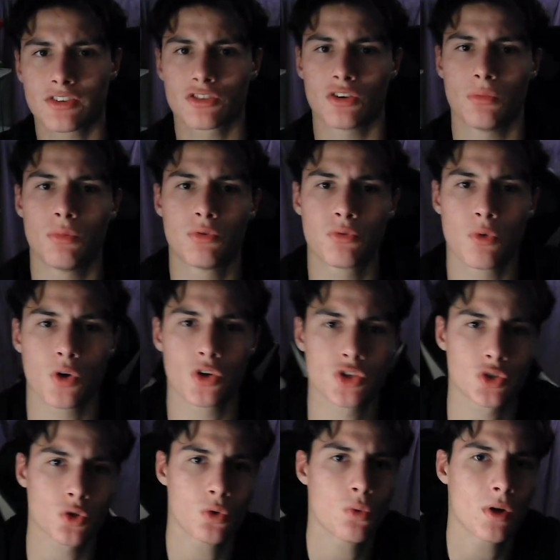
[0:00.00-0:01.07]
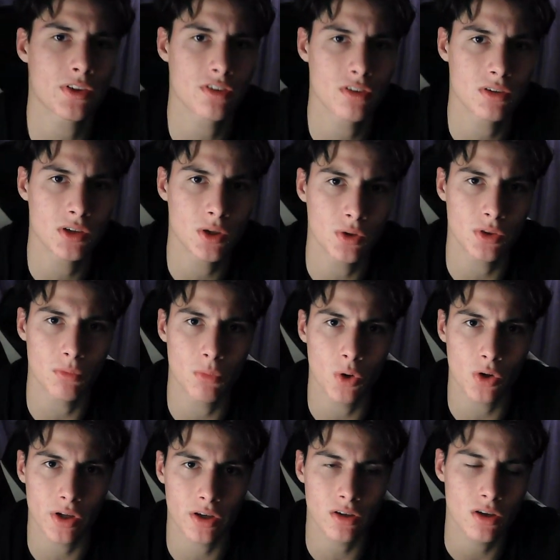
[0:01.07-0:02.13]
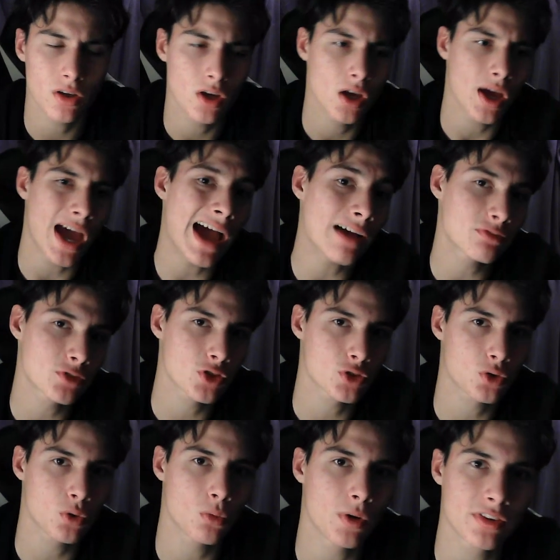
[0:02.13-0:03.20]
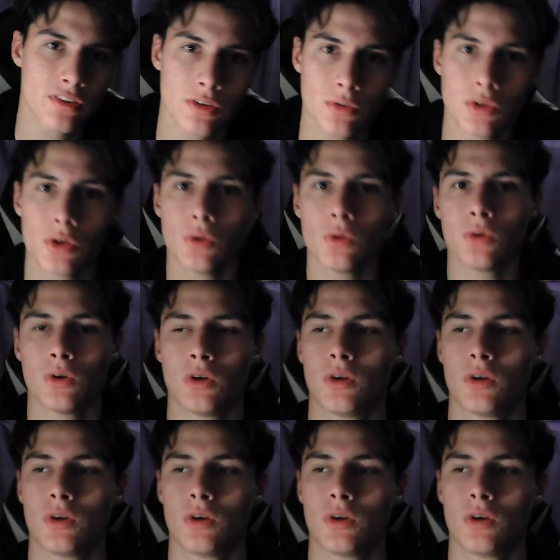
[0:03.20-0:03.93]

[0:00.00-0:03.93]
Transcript: So before school, what do you do in the morning? After school, what do you do?